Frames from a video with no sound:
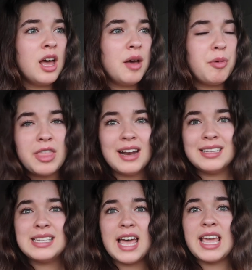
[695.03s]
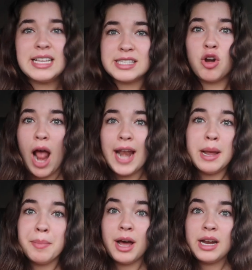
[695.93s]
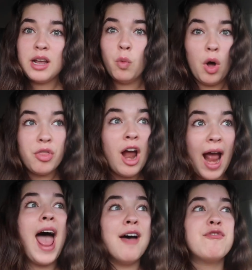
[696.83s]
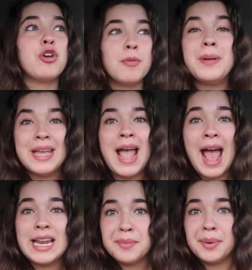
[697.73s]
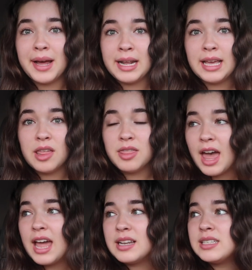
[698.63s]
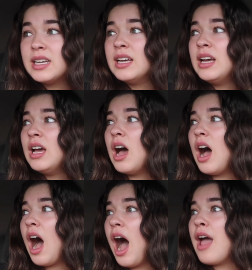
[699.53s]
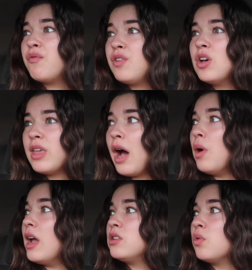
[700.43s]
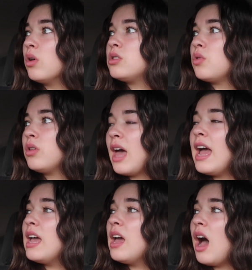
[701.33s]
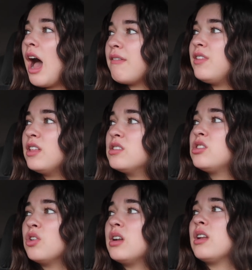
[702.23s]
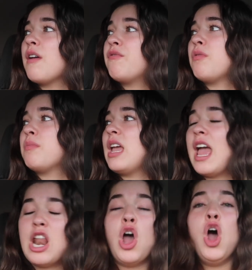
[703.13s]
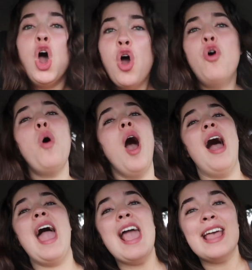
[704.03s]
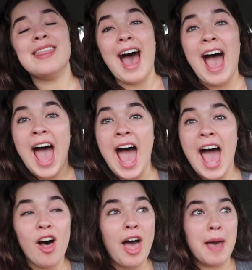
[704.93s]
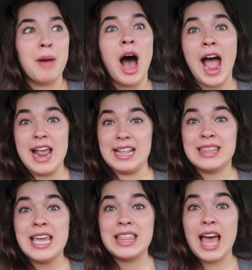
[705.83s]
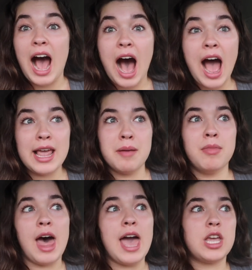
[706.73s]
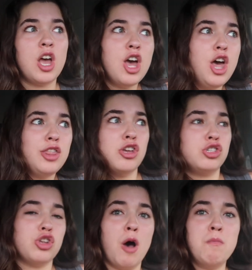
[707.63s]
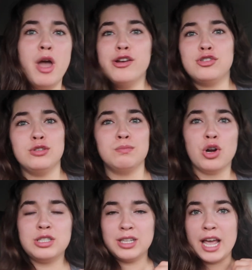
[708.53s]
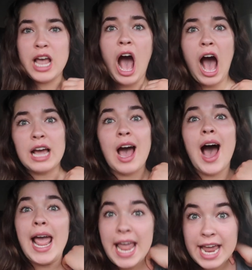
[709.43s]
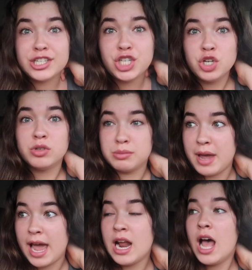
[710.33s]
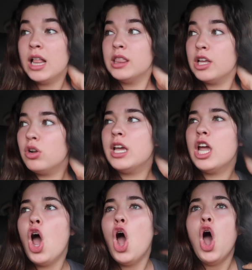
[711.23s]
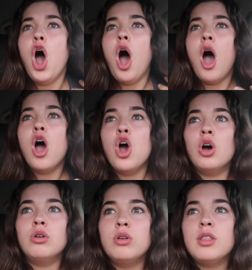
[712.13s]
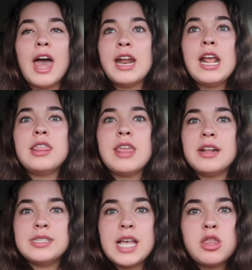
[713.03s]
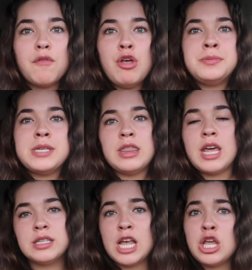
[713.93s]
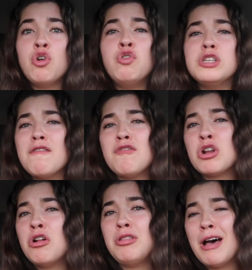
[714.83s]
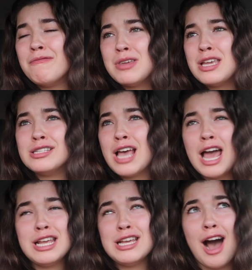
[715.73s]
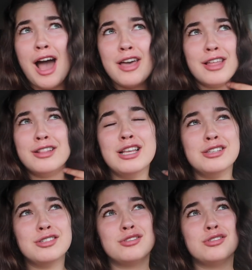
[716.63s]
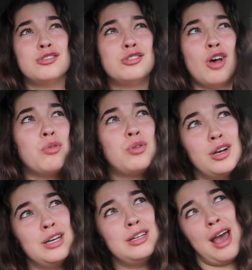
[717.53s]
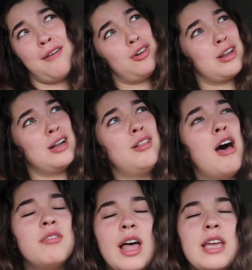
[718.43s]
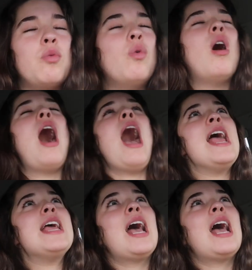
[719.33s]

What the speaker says: But then it's like, is there anybody? Will there ever be anybody that I feel that way towards or that I feel is good enough for me? And who in the hell am I to think that I am like this amazing person? Like, I got issues, man. Literally, then it's like the flip side. Then it's like, who's ever gonna love me? Is any guy that is so good ever gonna love? Like, I